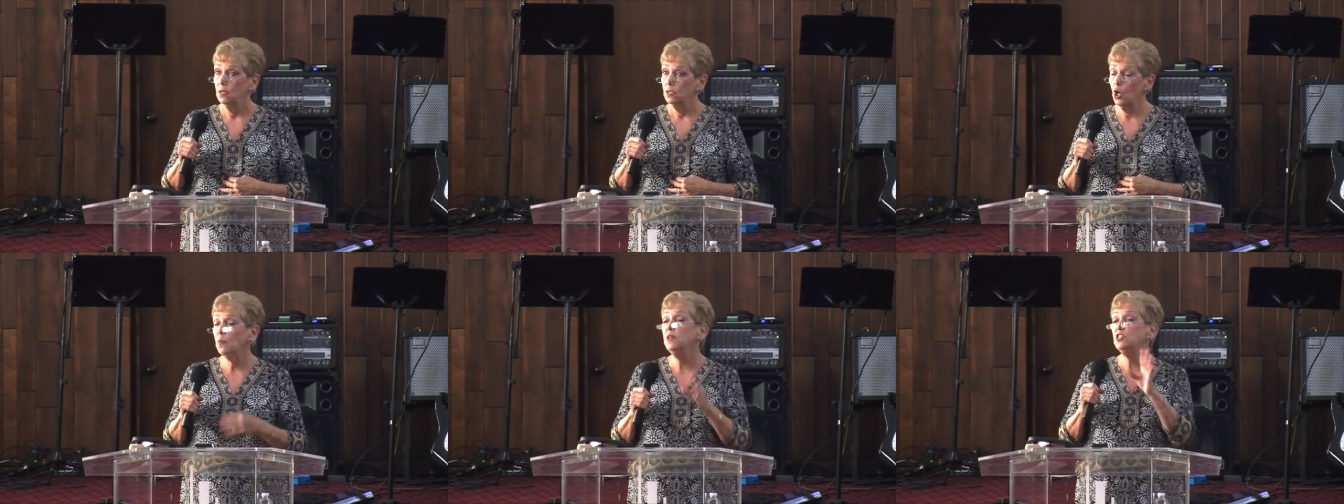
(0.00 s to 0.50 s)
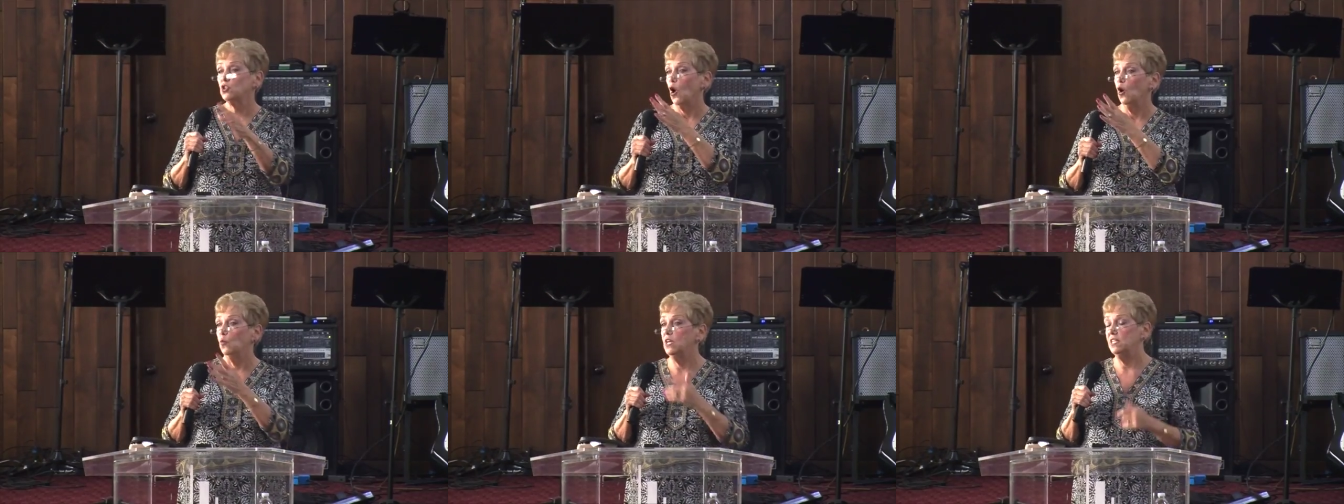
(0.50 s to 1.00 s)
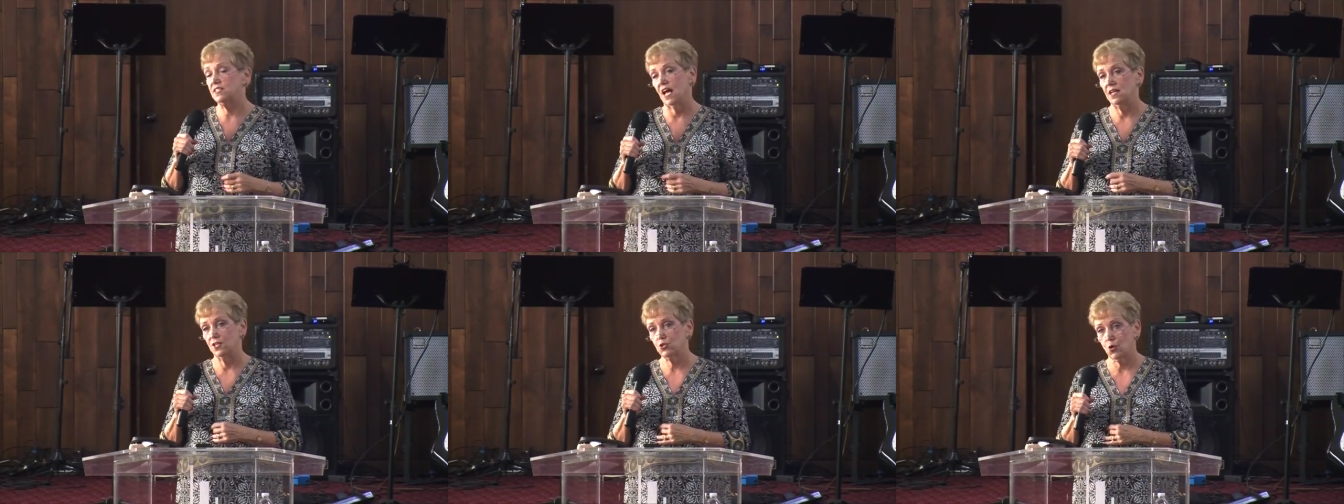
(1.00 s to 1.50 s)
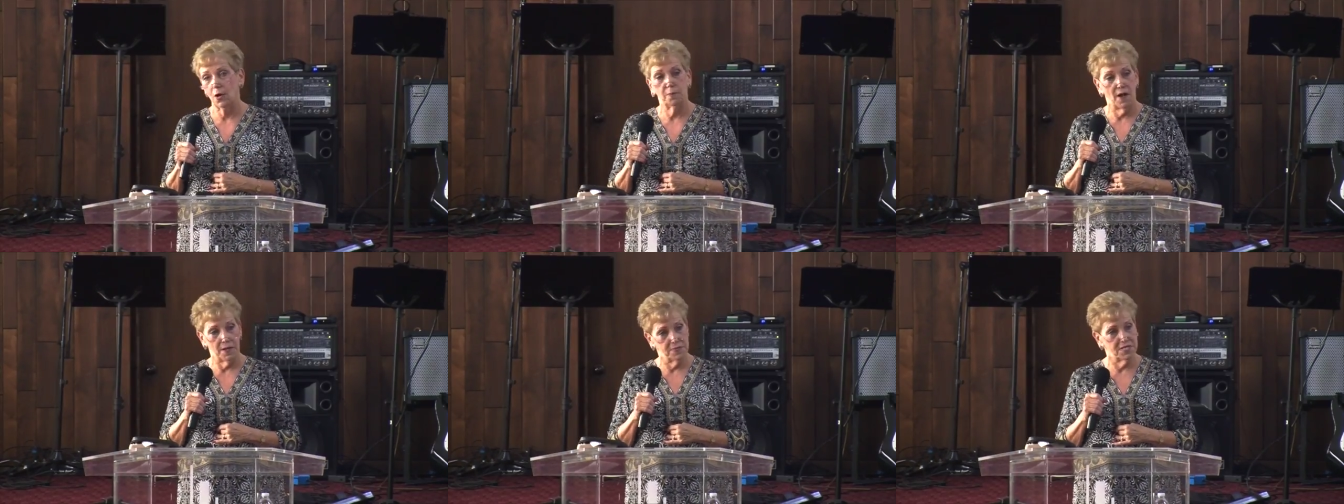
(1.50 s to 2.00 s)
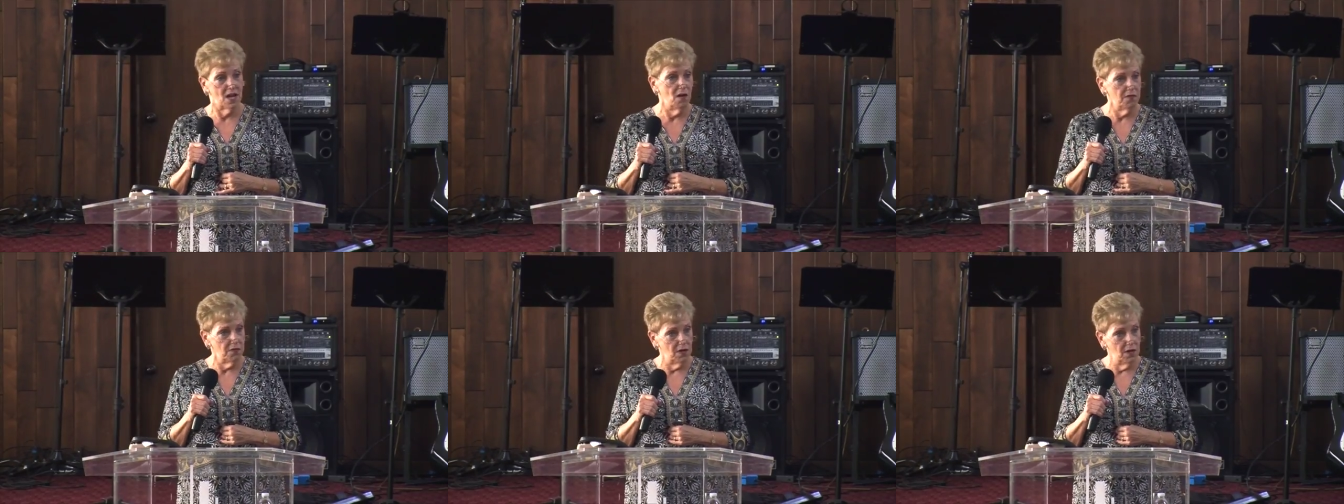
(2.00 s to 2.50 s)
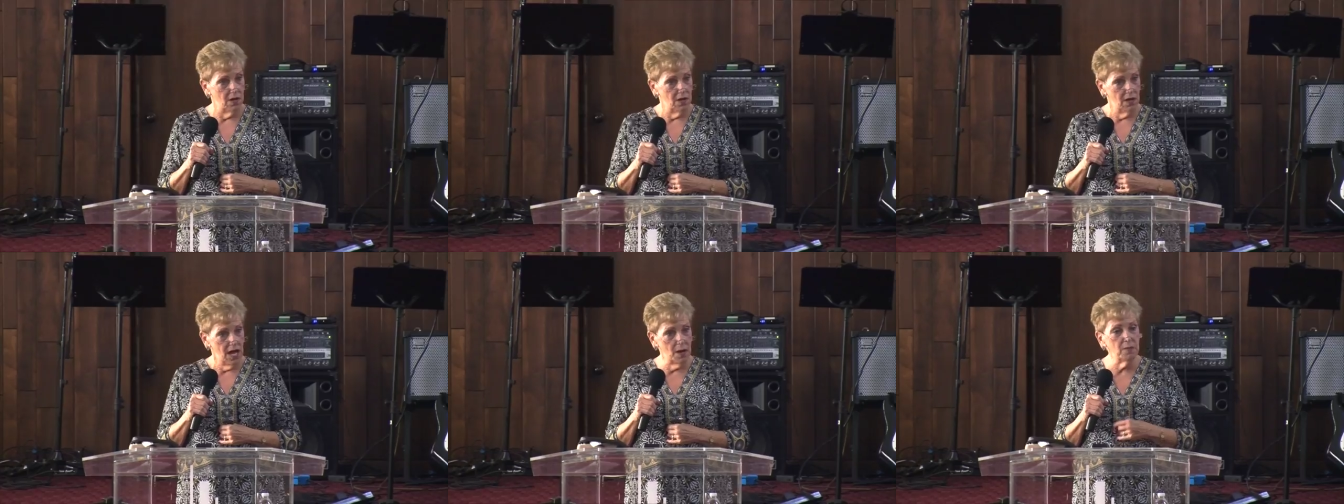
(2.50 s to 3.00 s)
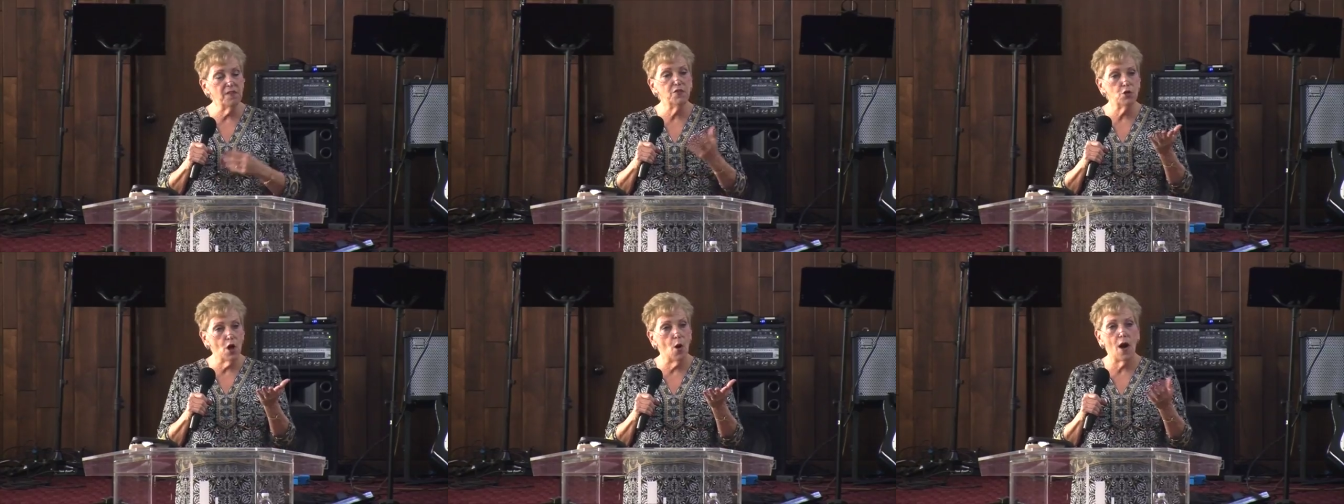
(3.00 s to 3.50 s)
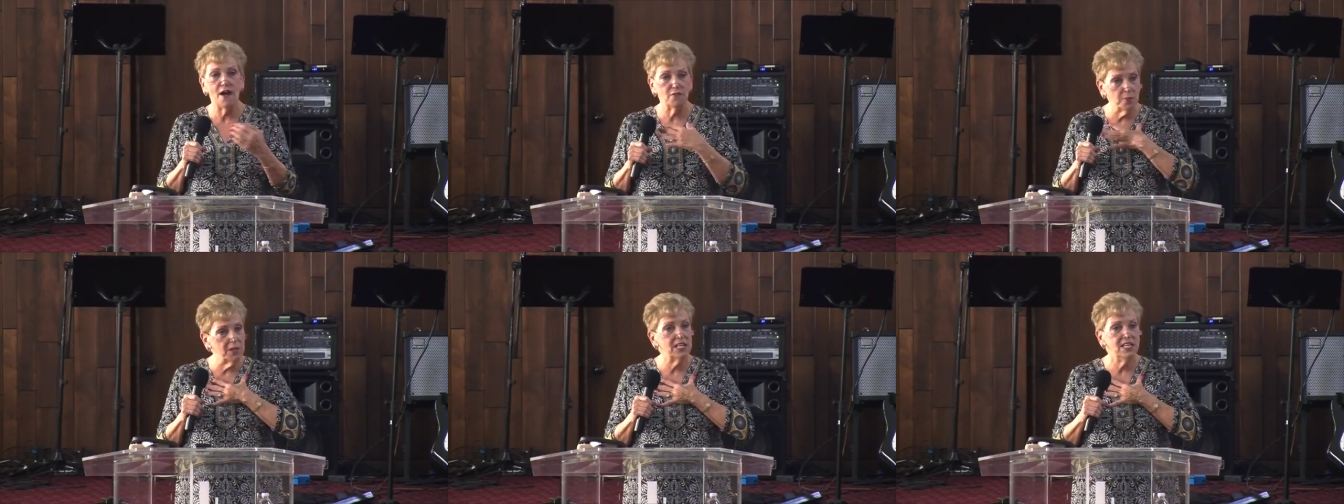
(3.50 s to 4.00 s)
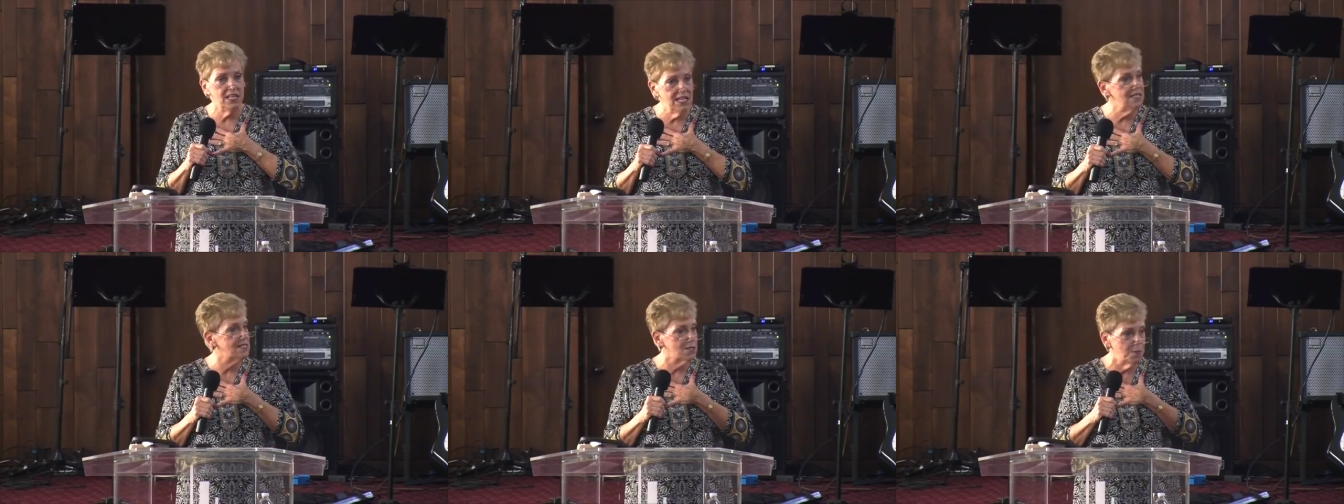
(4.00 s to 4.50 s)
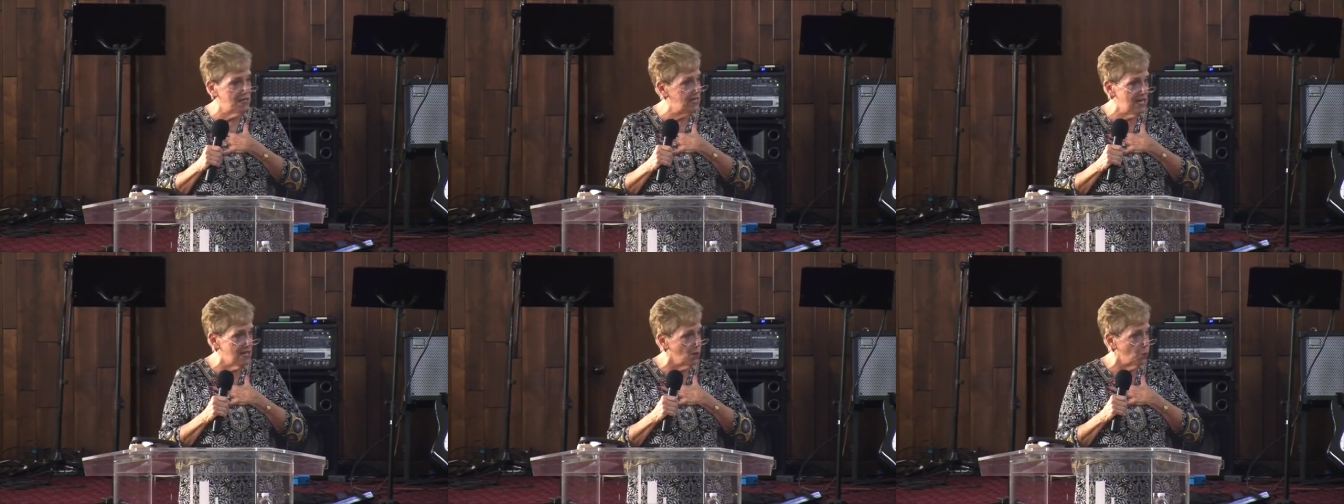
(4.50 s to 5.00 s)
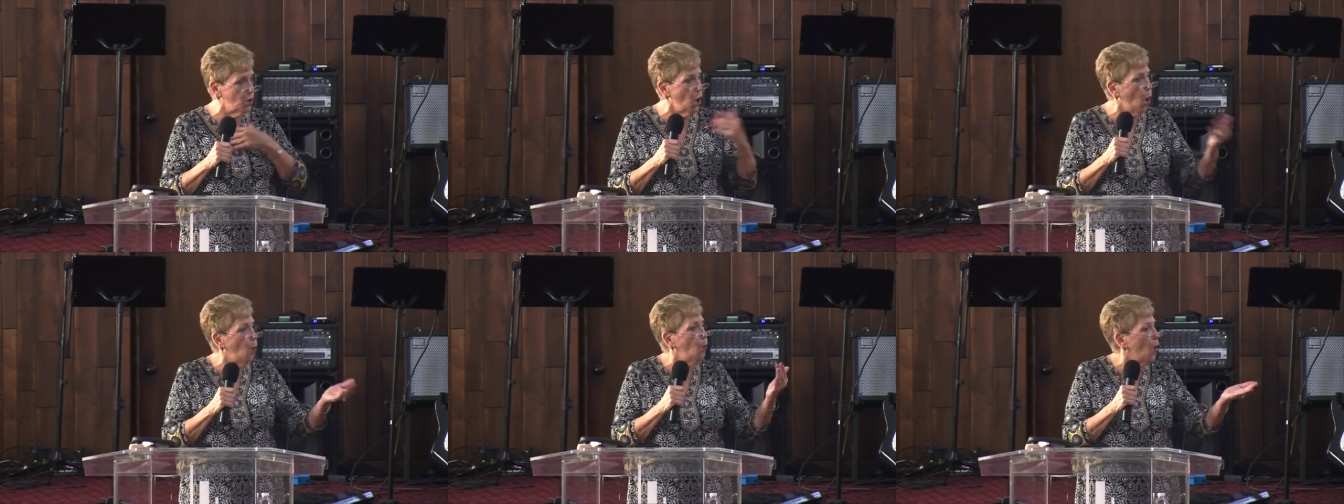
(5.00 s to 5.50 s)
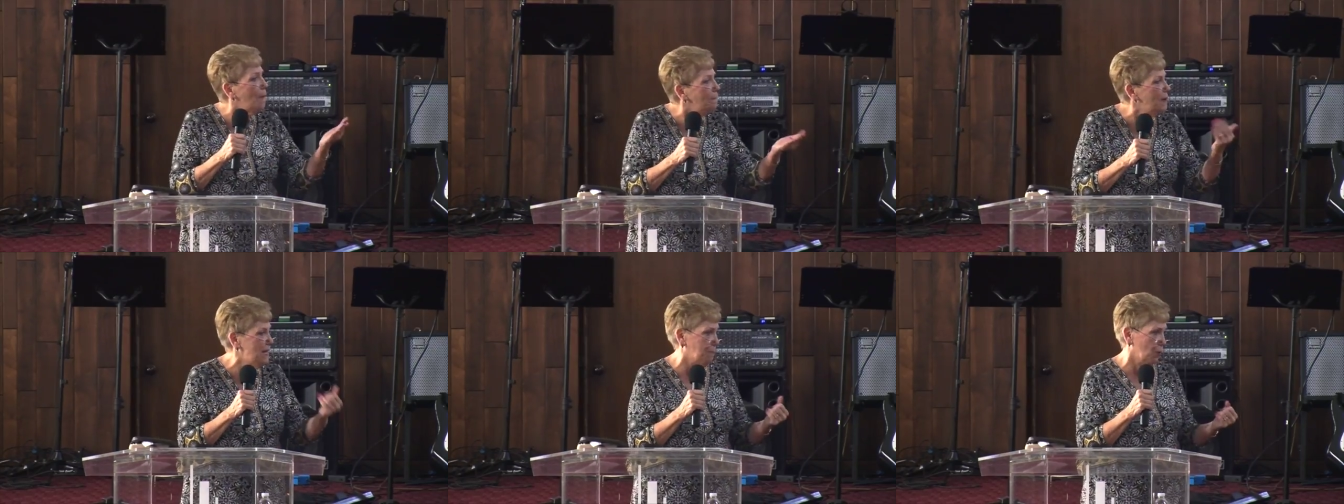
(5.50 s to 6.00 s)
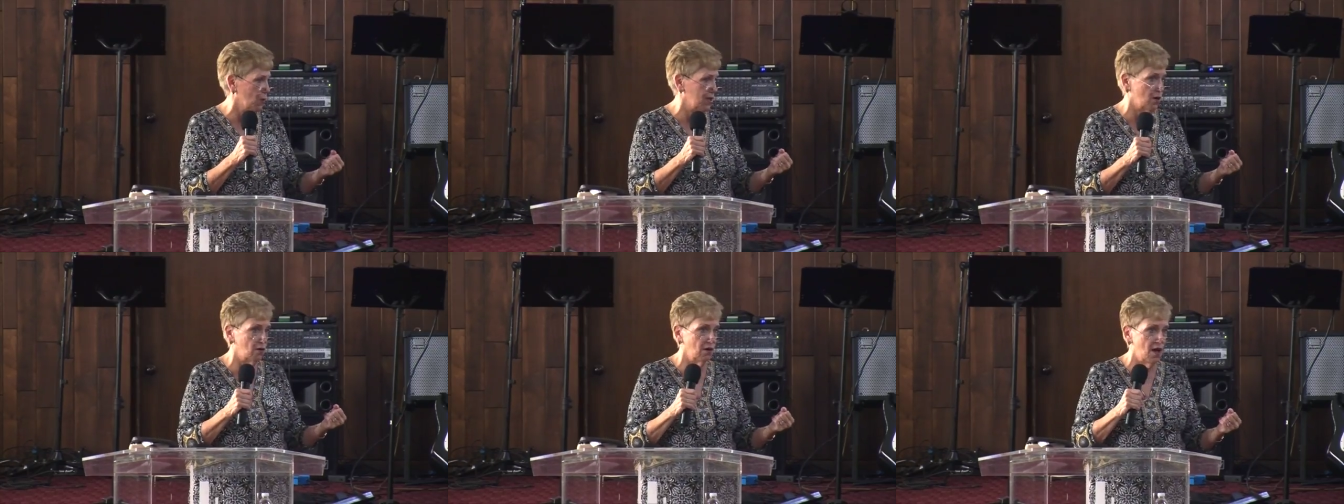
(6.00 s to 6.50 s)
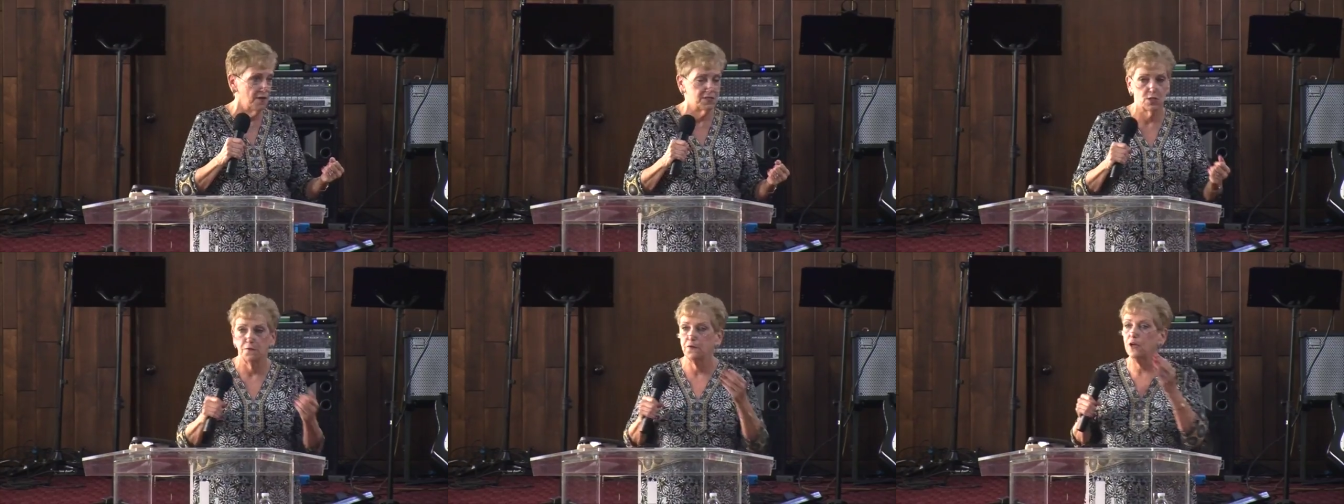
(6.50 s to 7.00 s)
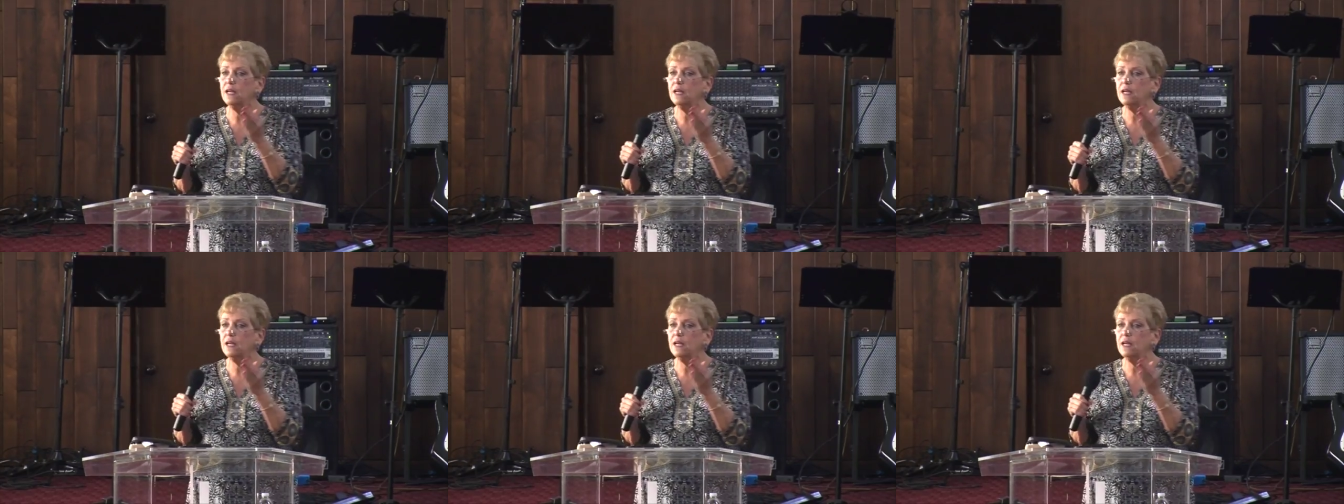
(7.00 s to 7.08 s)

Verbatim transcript: Nobody saw it when he sat in his truck by himself. How many of you know everybody needs to be needed? We all want people in our lives. So for